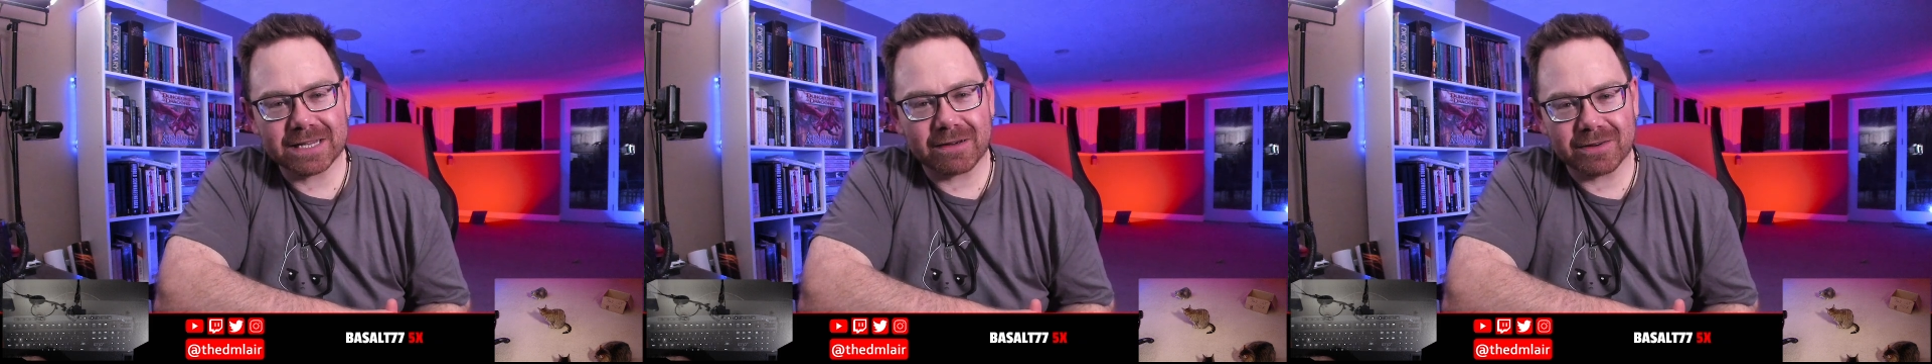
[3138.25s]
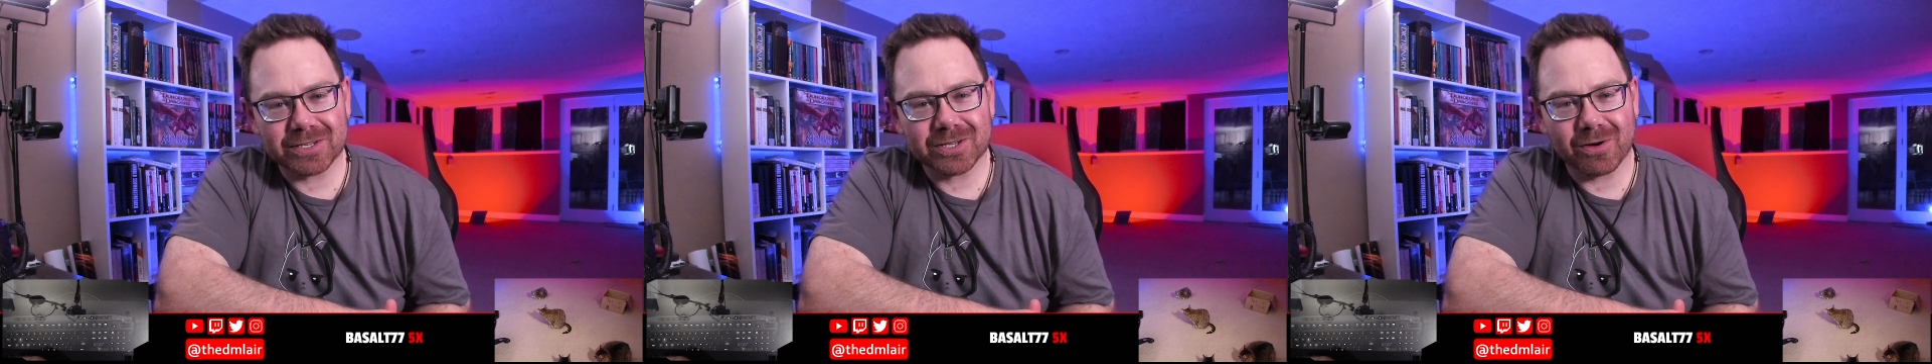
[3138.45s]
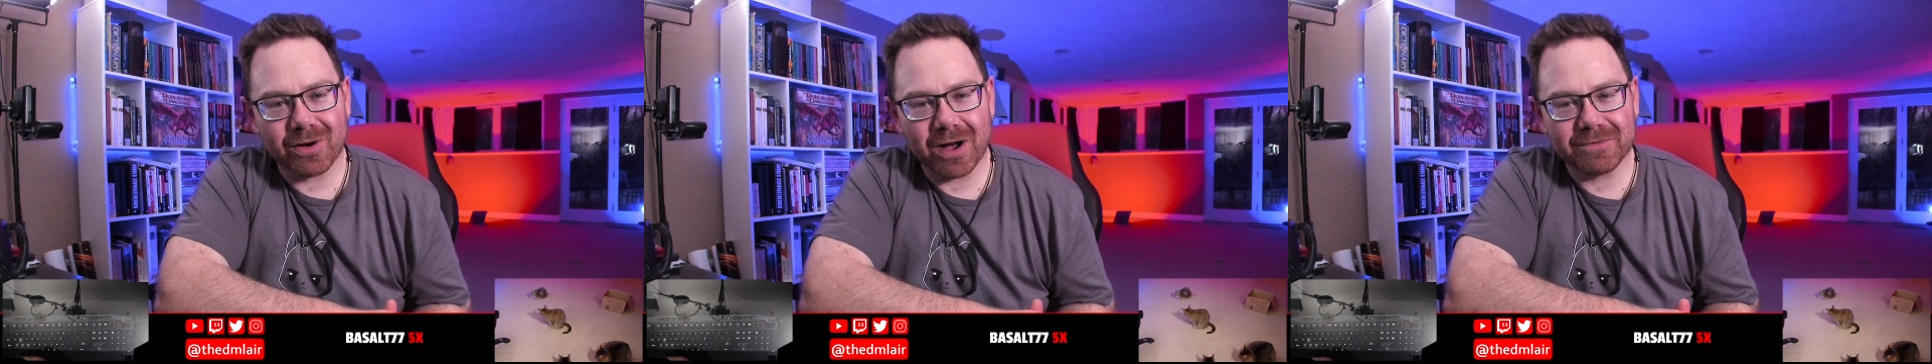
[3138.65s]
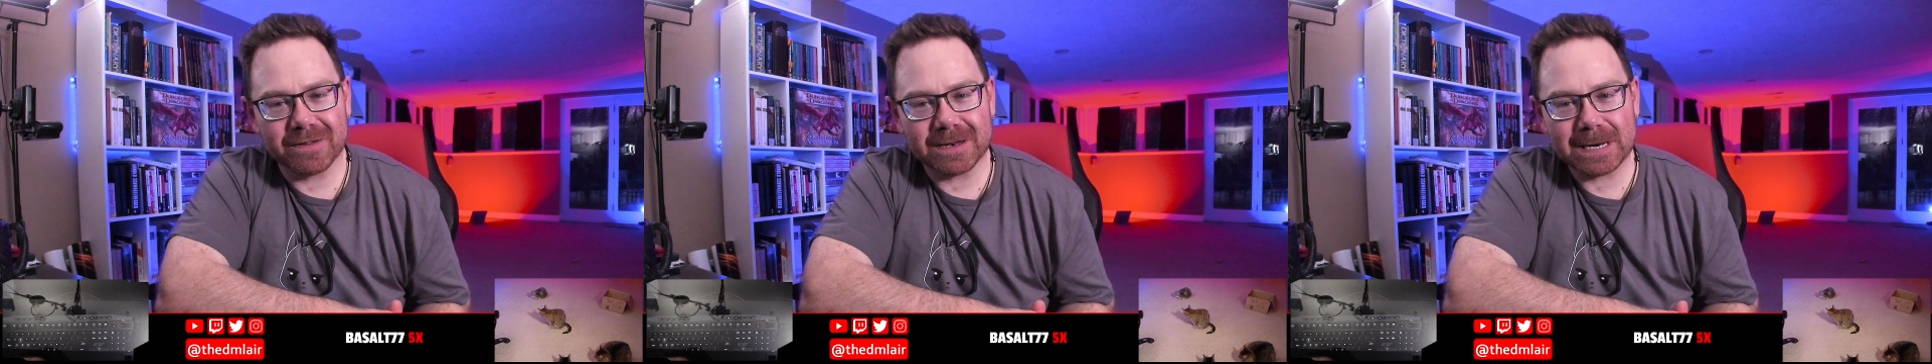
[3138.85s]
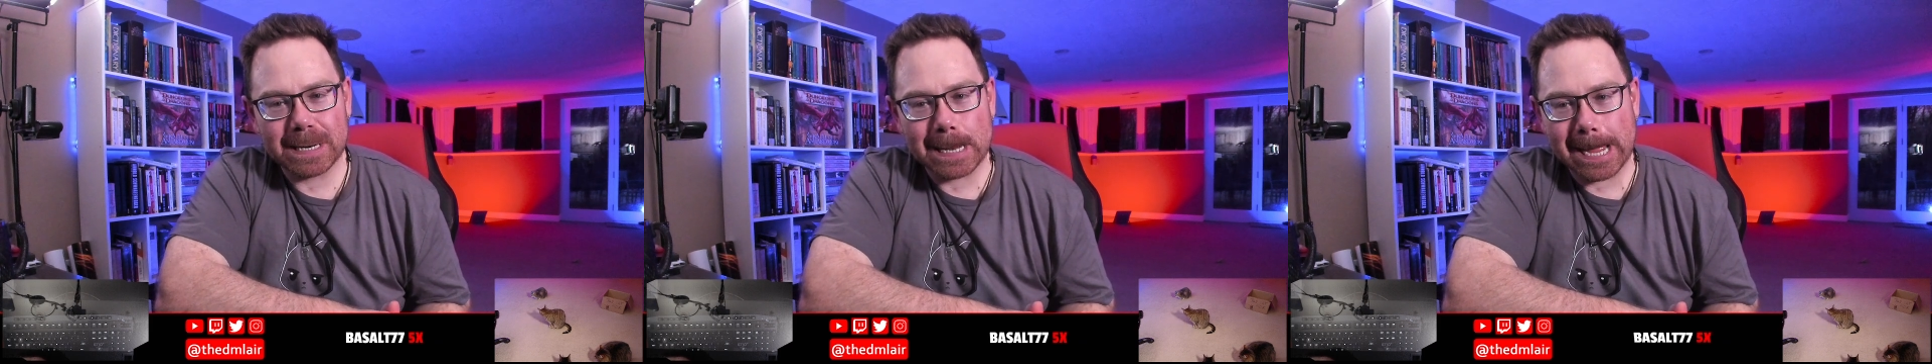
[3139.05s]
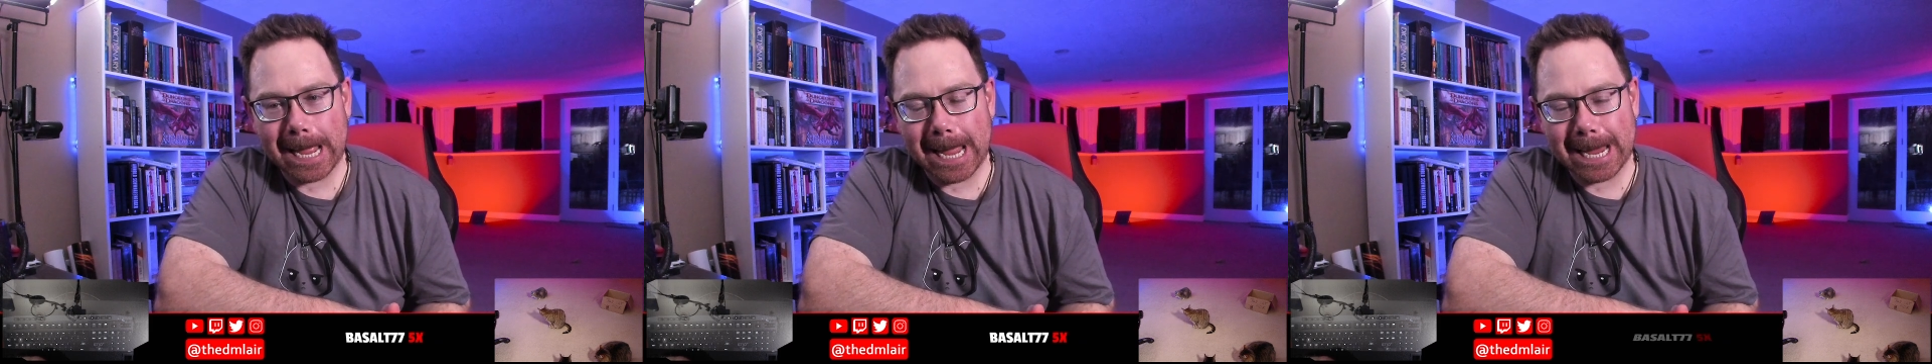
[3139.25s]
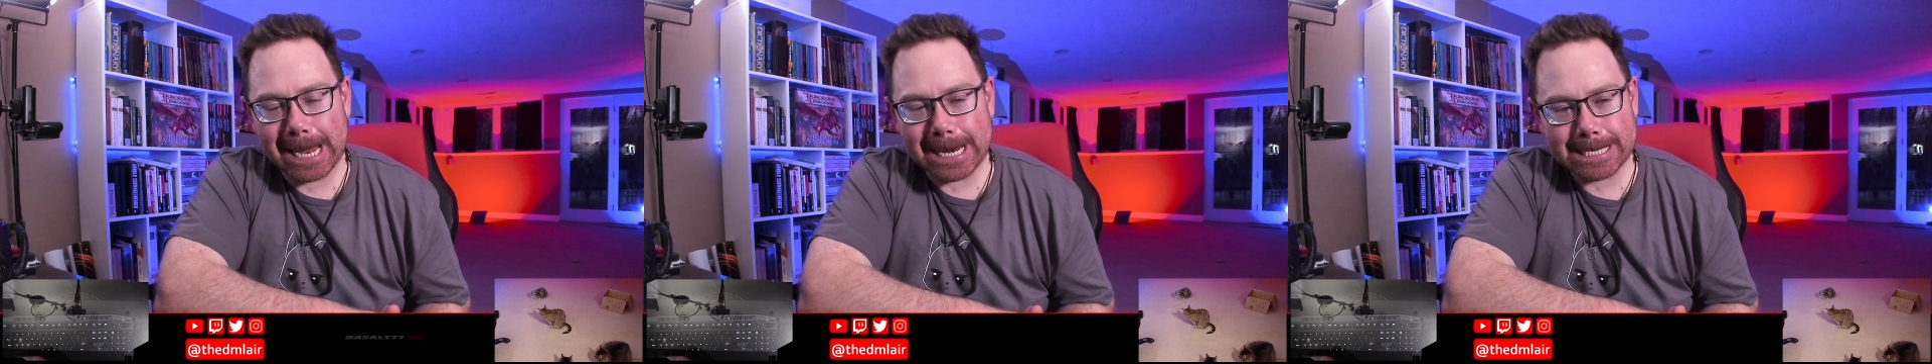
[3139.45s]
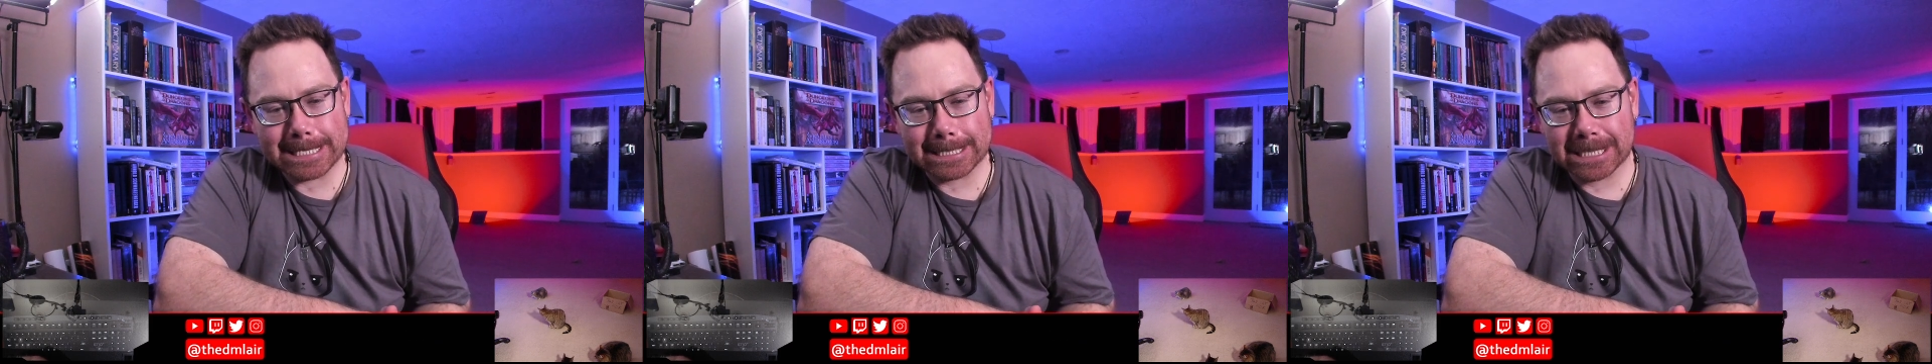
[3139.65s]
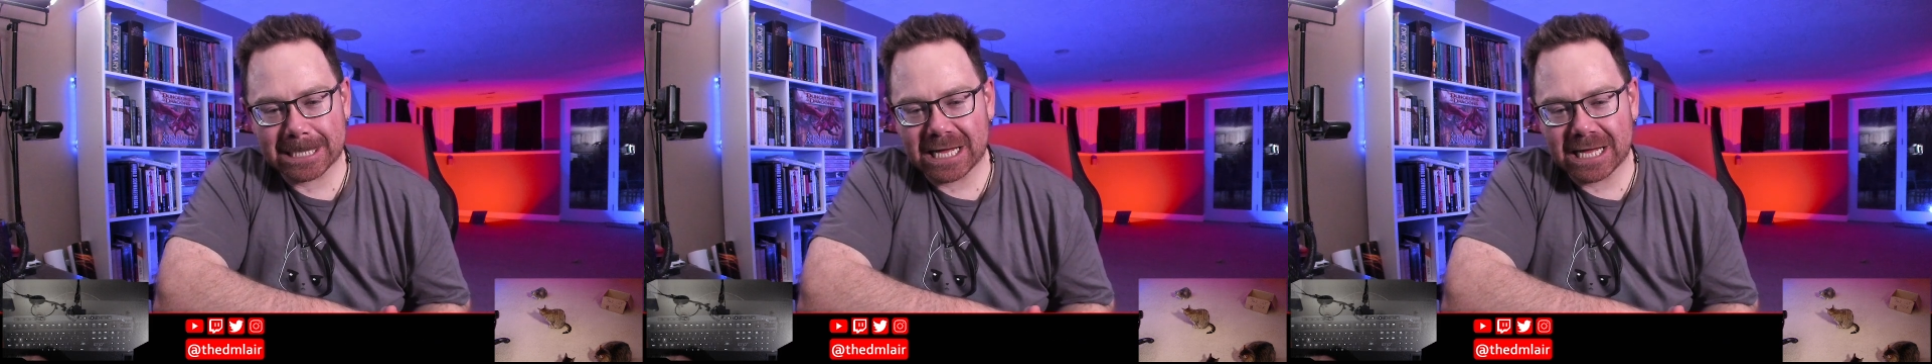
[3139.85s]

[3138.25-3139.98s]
every so often, and